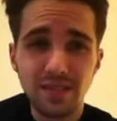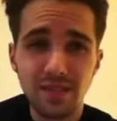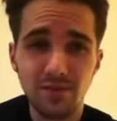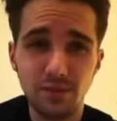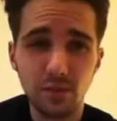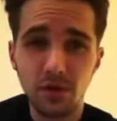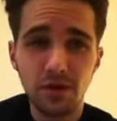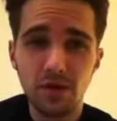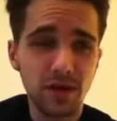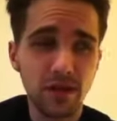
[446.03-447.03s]
If you're
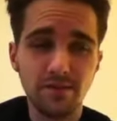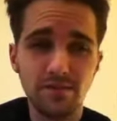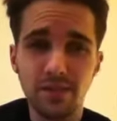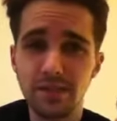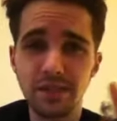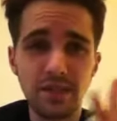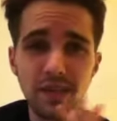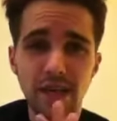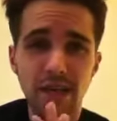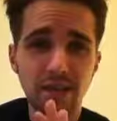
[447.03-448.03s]
wondering if a
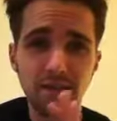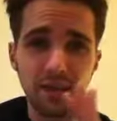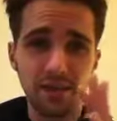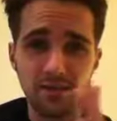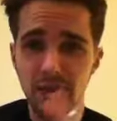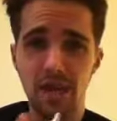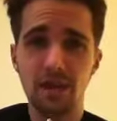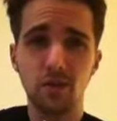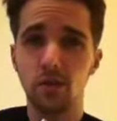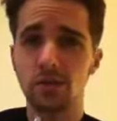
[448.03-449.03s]
DNA, like if the
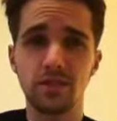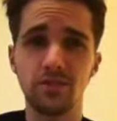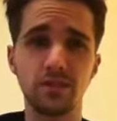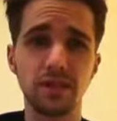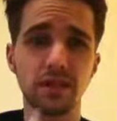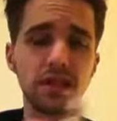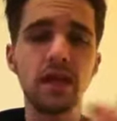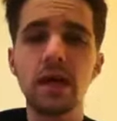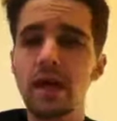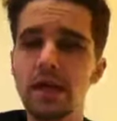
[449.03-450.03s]
Hannah works differently, then
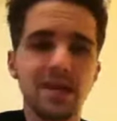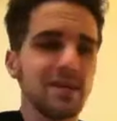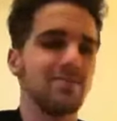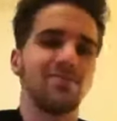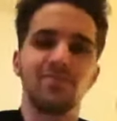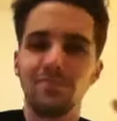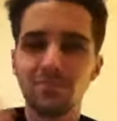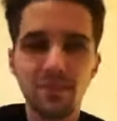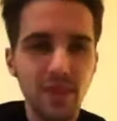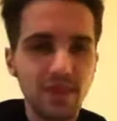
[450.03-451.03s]

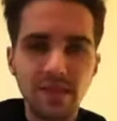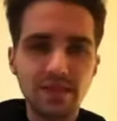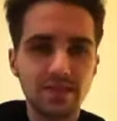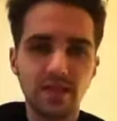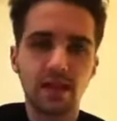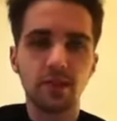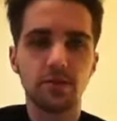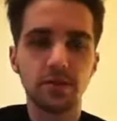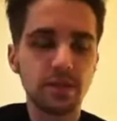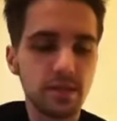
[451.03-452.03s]
that's aesthetic
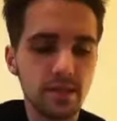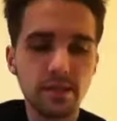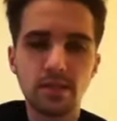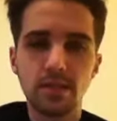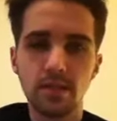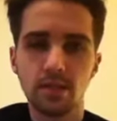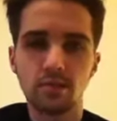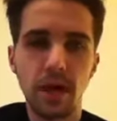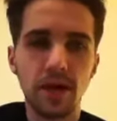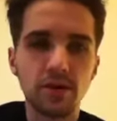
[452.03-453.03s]
reasons. There's
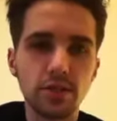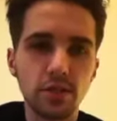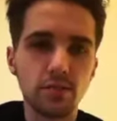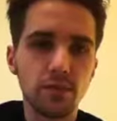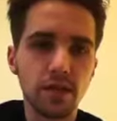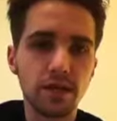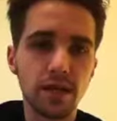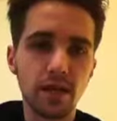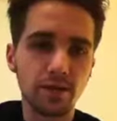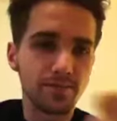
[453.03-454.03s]
batteries you can put in
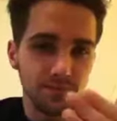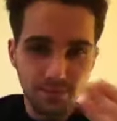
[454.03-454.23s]
there.